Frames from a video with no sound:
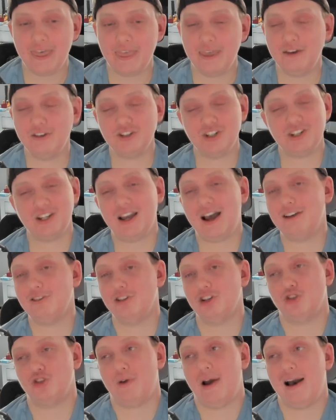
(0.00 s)
He's just a guy
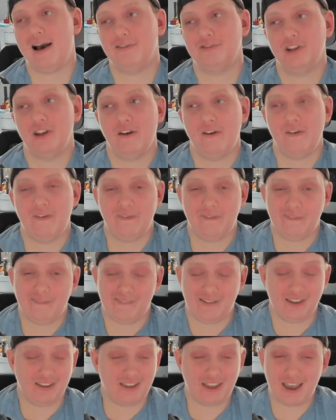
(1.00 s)
you draft,
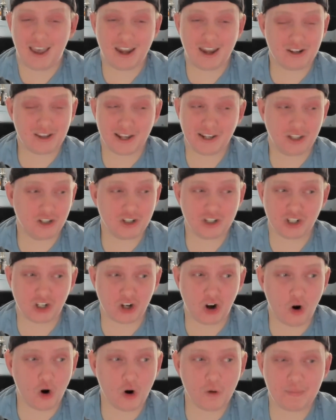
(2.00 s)
and, like, you just
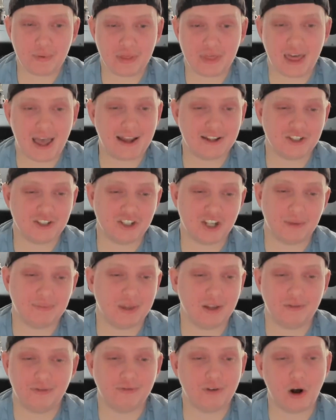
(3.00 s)
hope that
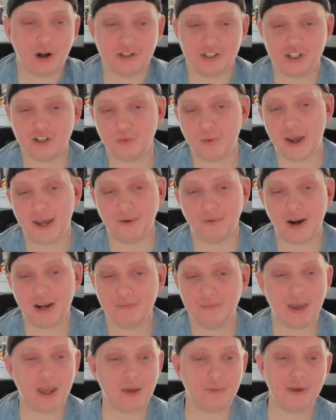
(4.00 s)
something falls his way, right?
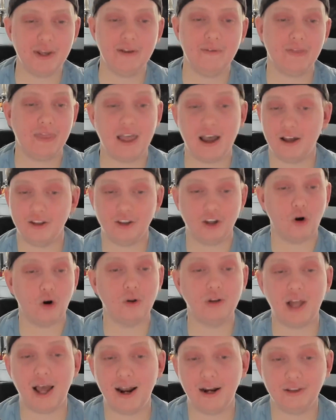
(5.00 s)
Maybe on the goal
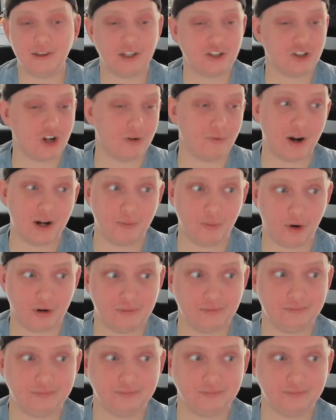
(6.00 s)
line, they start running more.